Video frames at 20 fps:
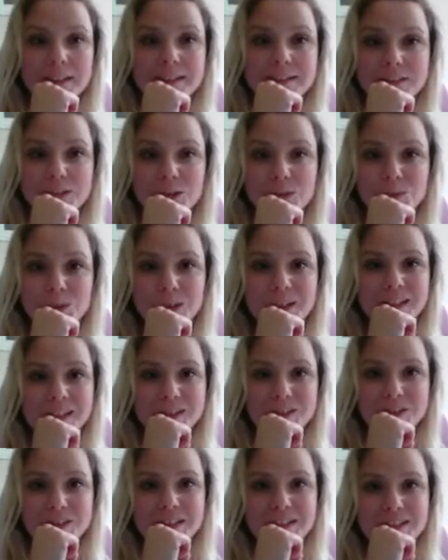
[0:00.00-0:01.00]
down what
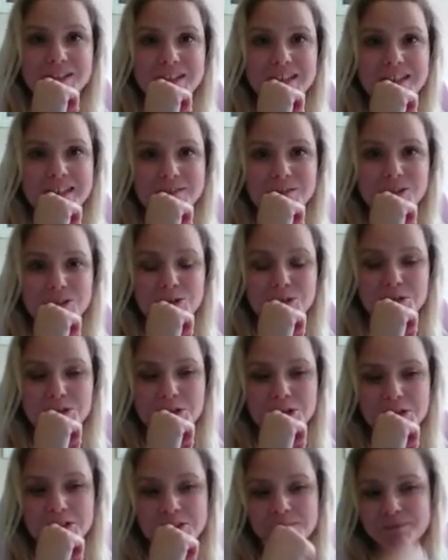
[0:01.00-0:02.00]
exercise you have to do now.
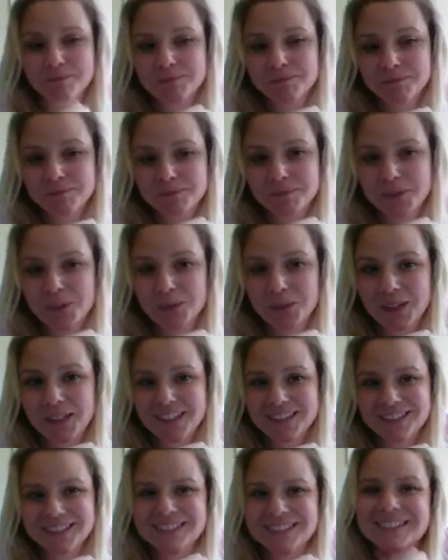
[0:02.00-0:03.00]
Okay,
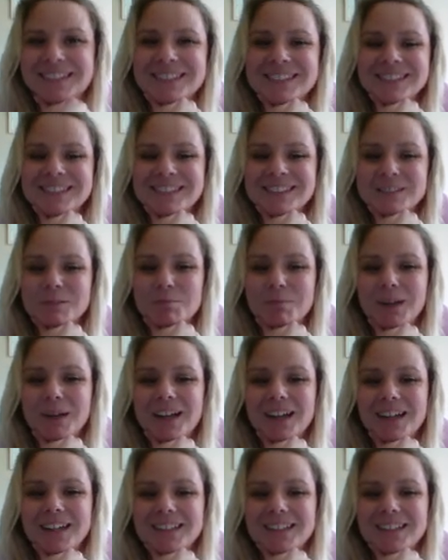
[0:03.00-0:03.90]
bye.